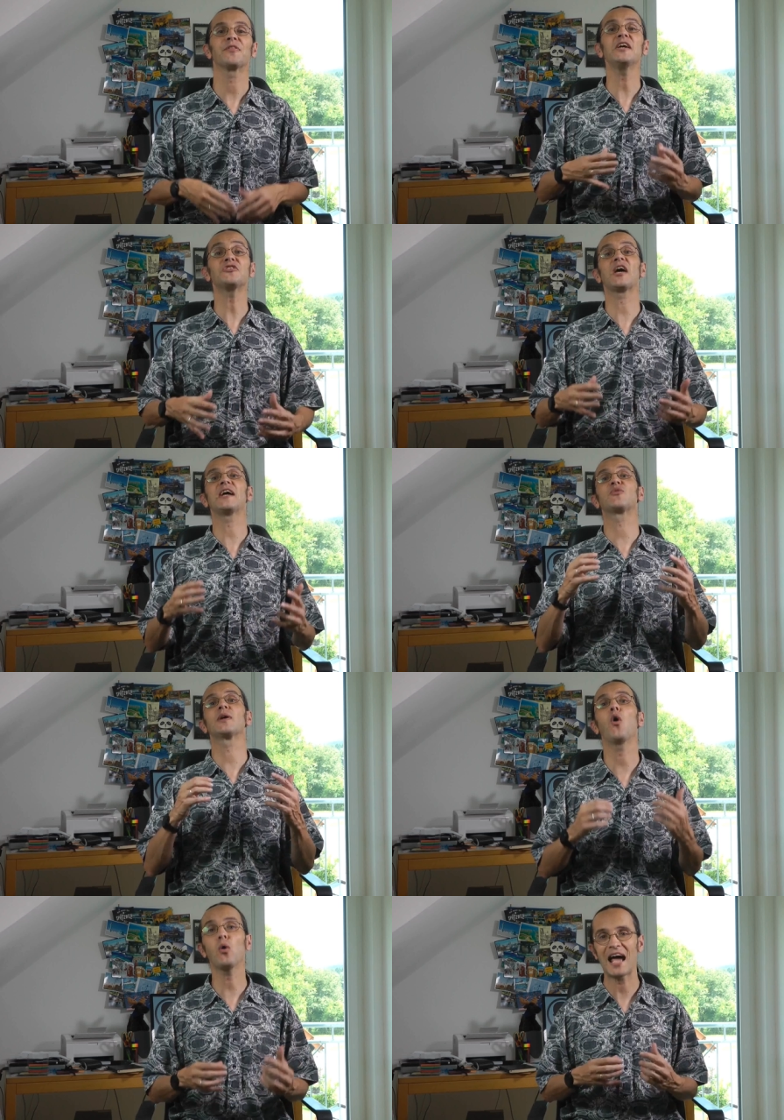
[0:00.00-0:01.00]
These days
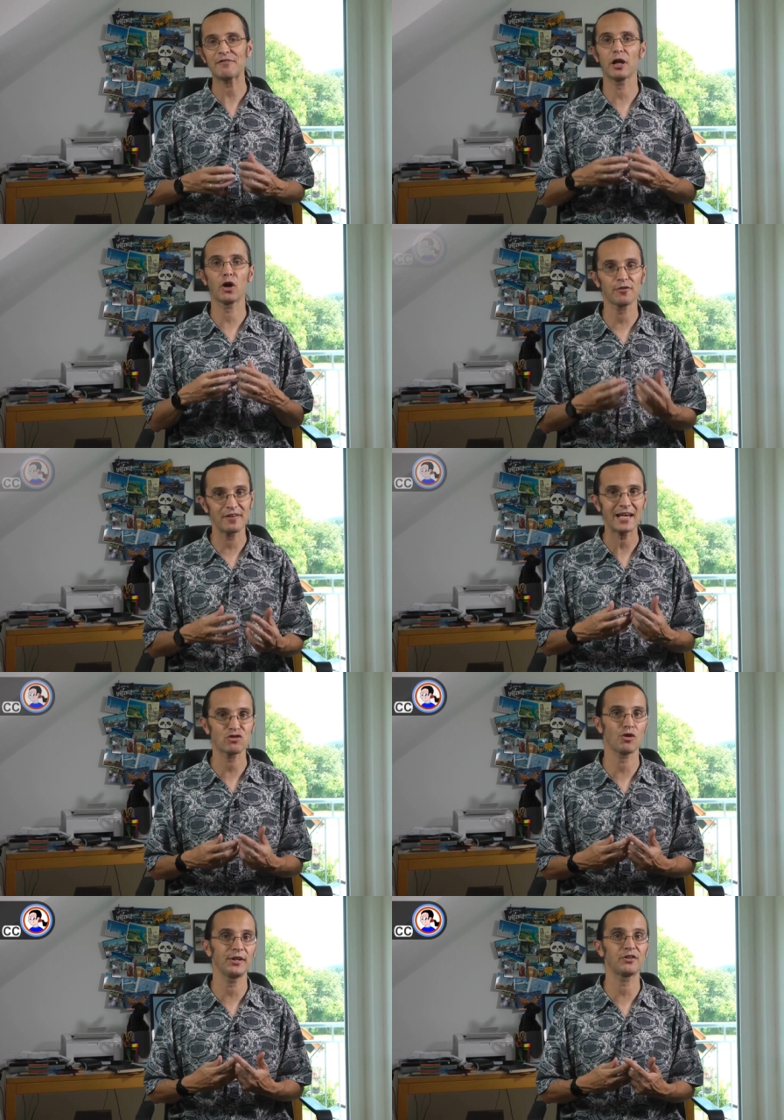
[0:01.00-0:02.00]
we all have a lot of
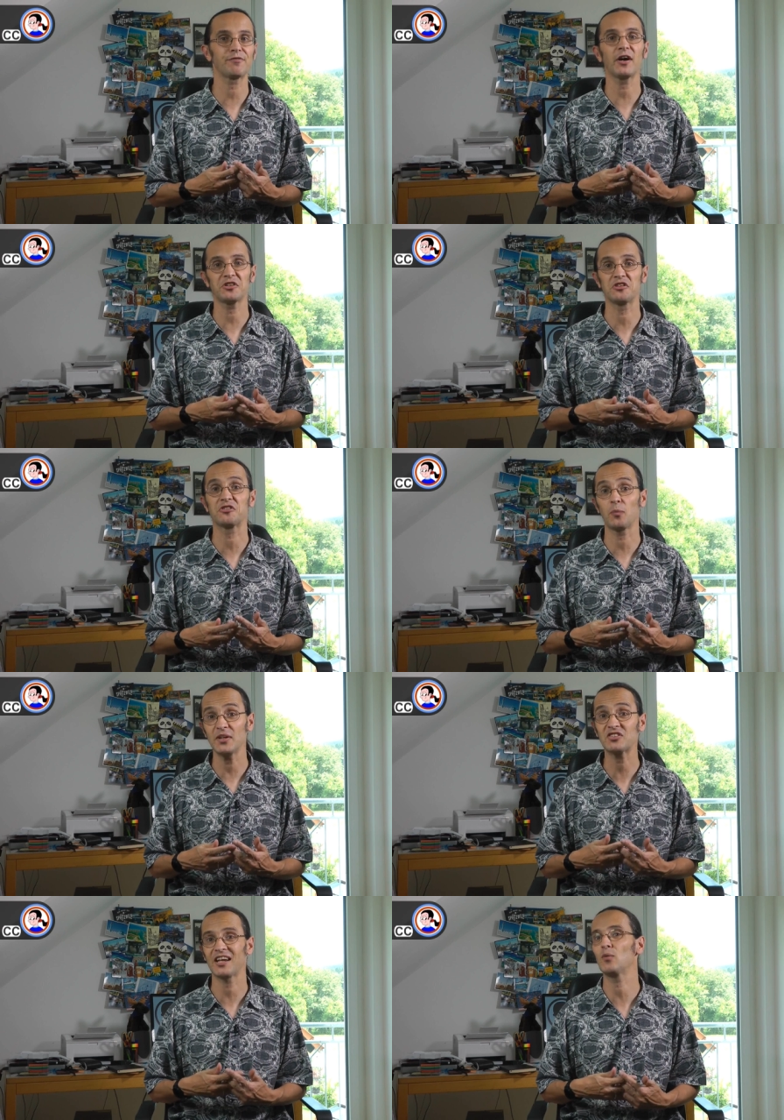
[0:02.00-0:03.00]
electronic devices that
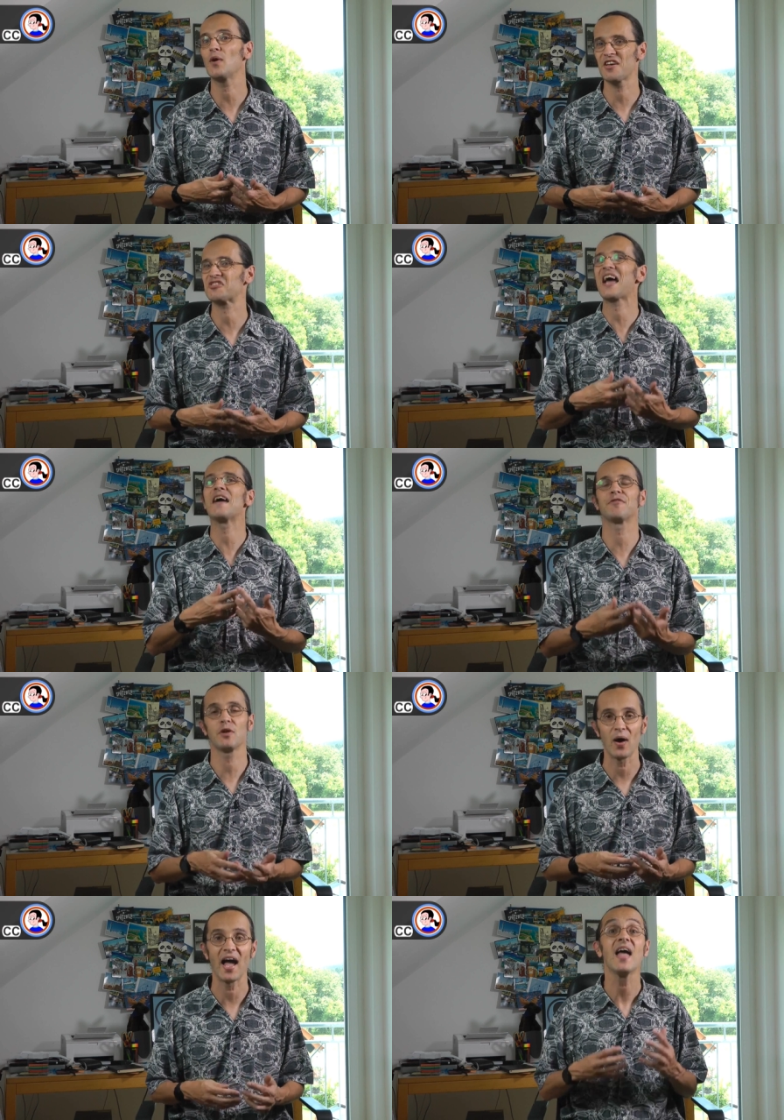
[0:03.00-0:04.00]
we take with us
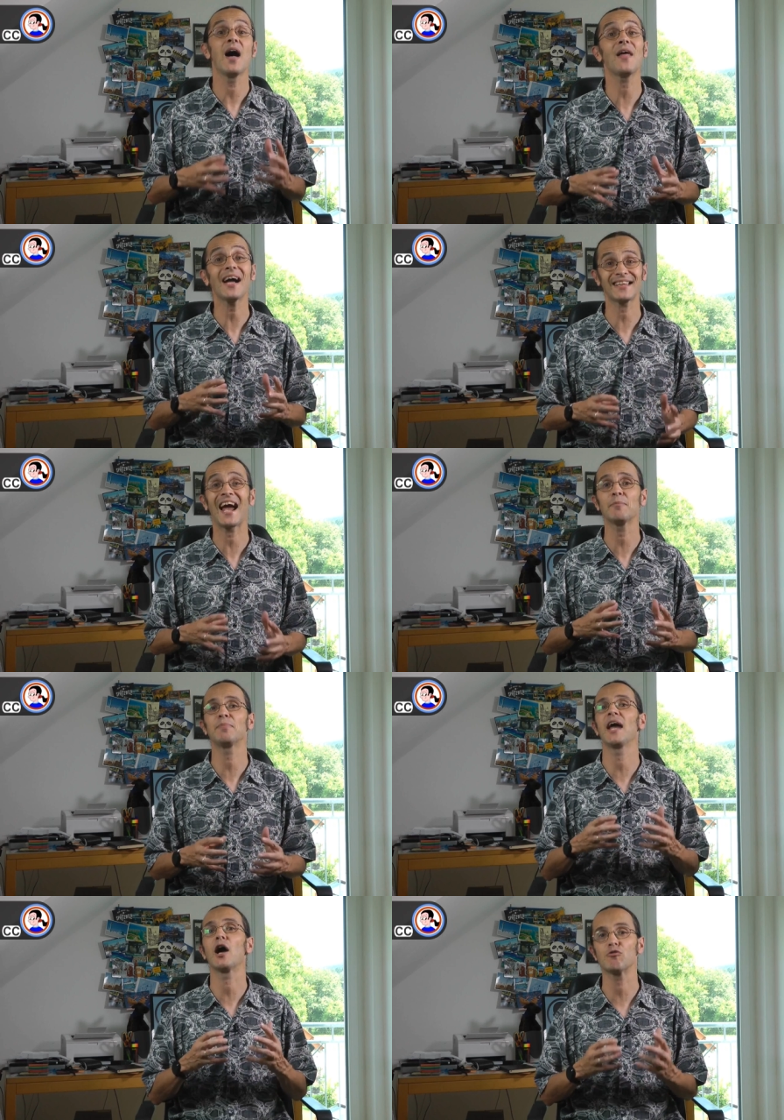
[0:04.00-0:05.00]
everywhere and that
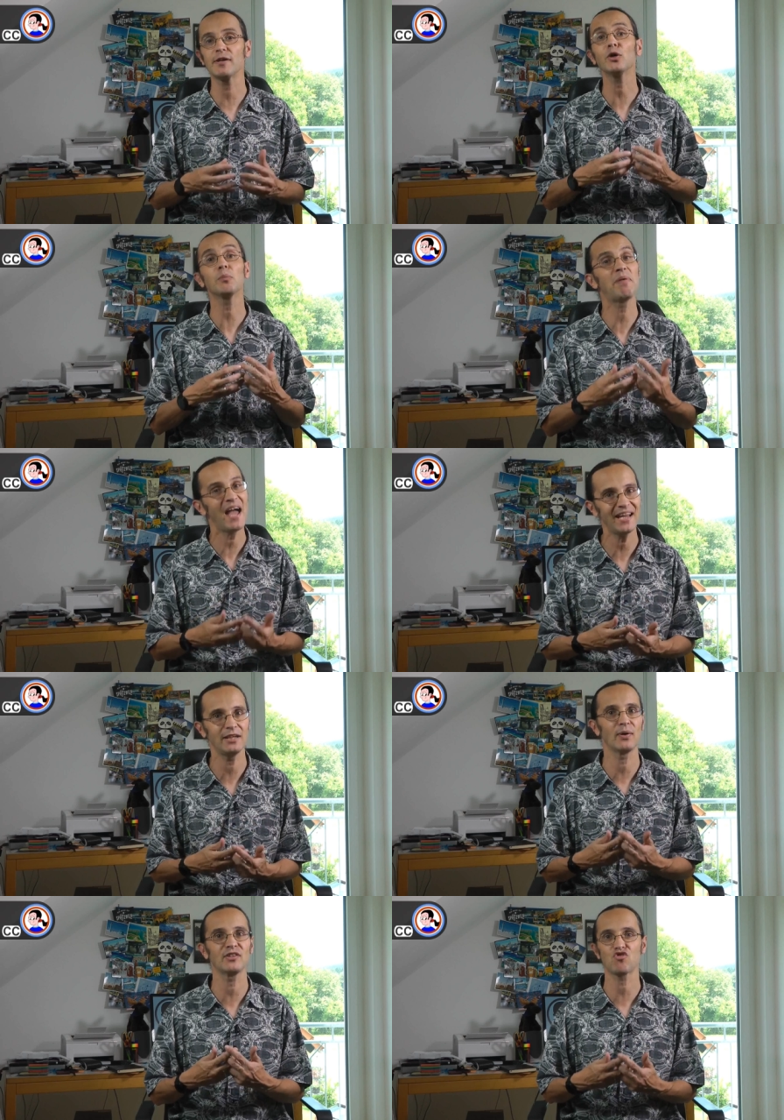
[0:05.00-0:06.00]
can be a real
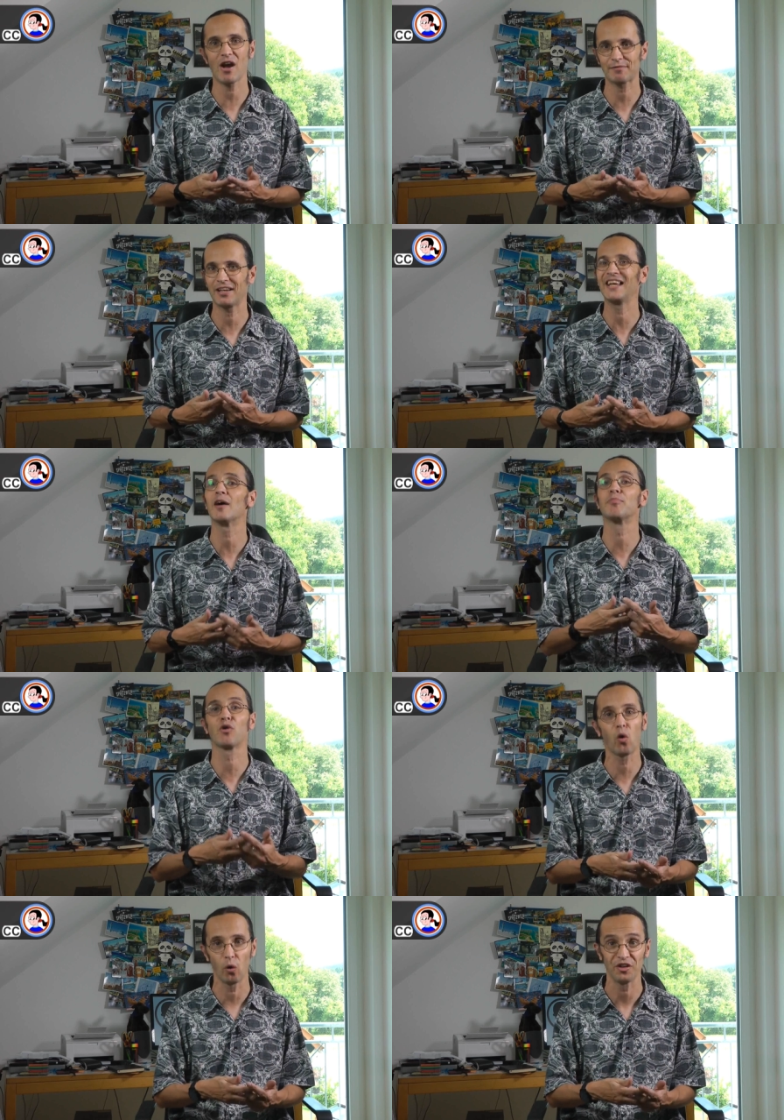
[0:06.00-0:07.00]
pain when travelling
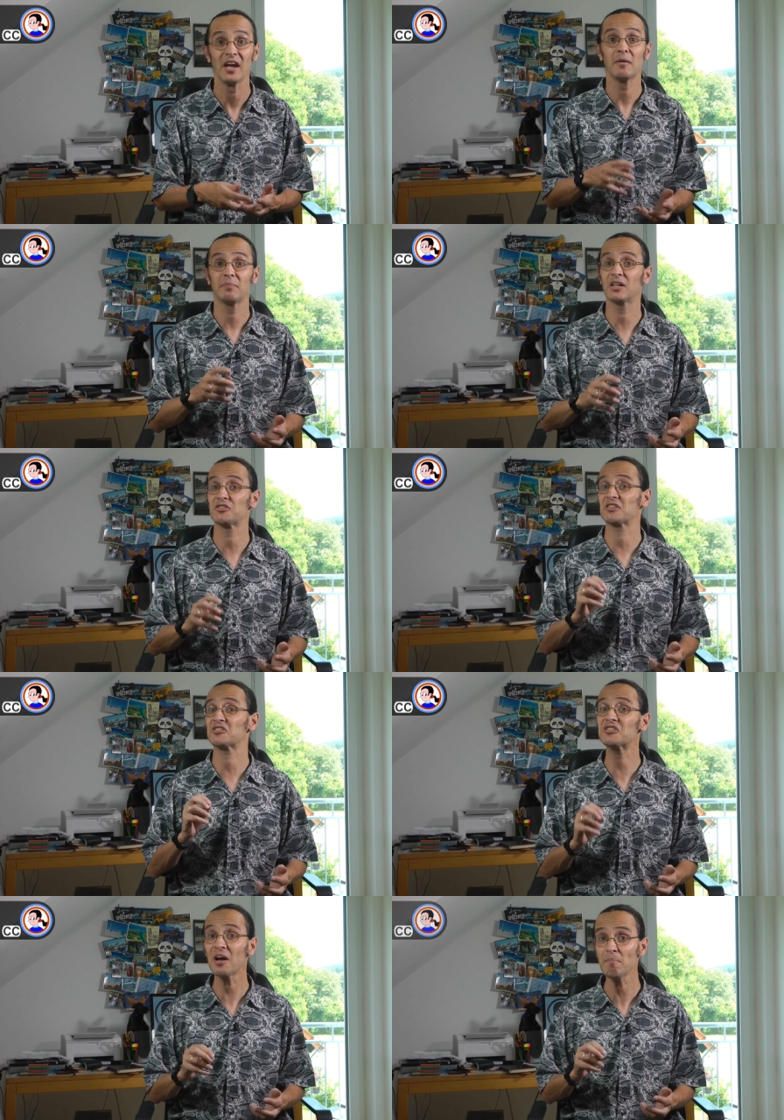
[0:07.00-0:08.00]
abroad because
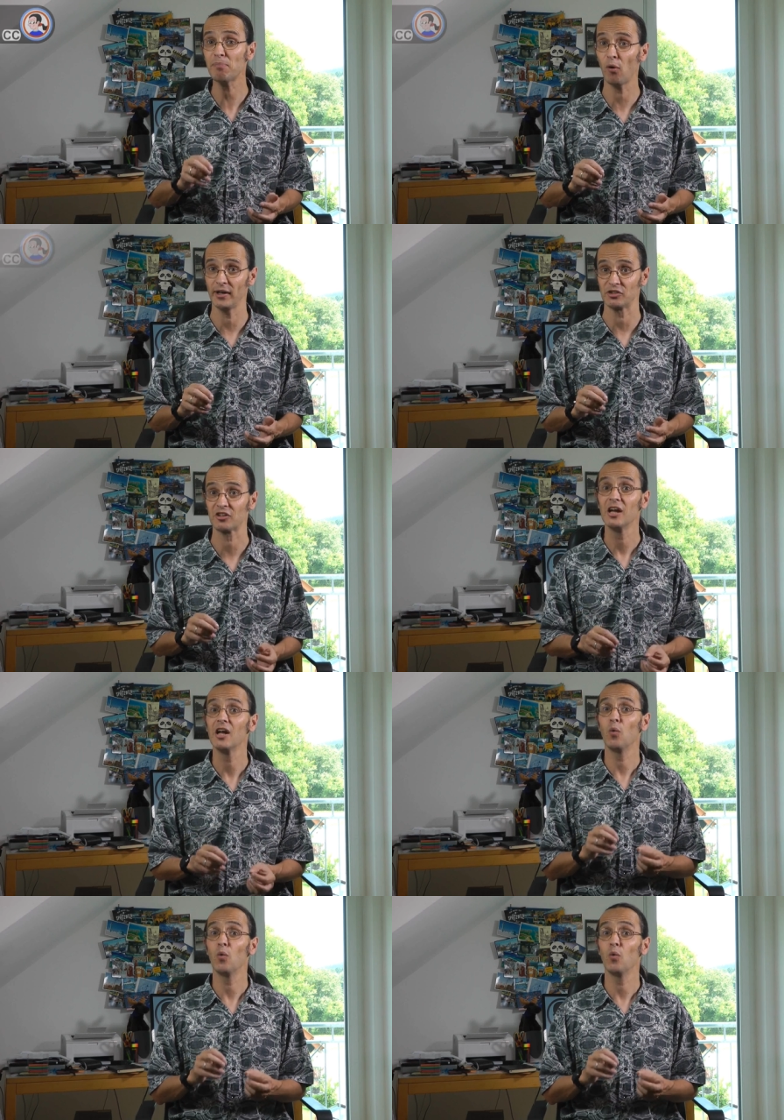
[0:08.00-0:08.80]
at some point